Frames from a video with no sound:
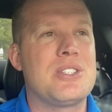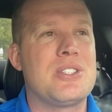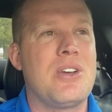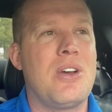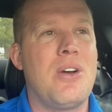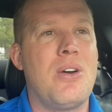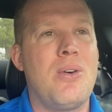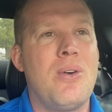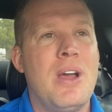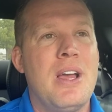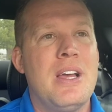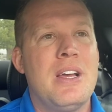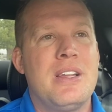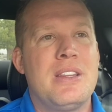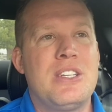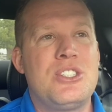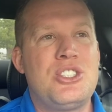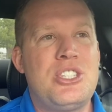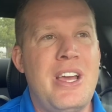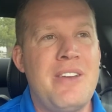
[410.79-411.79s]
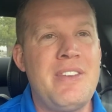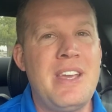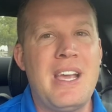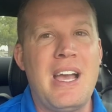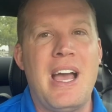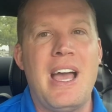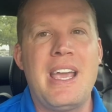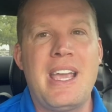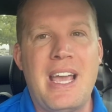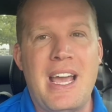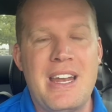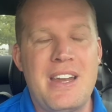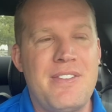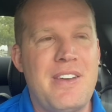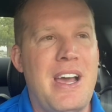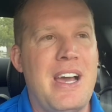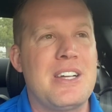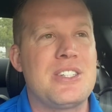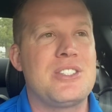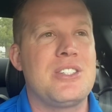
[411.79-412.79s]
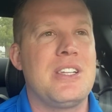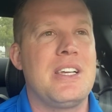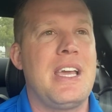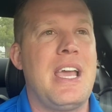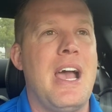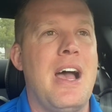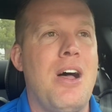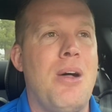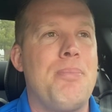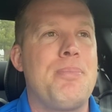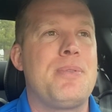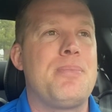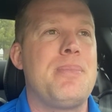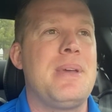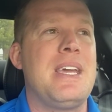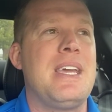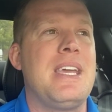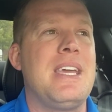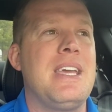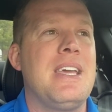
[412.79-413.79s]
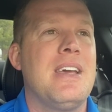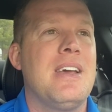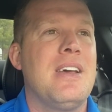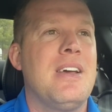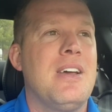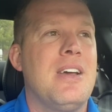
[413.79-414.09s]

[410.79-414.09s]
So the Chevy guy kind of actually helped me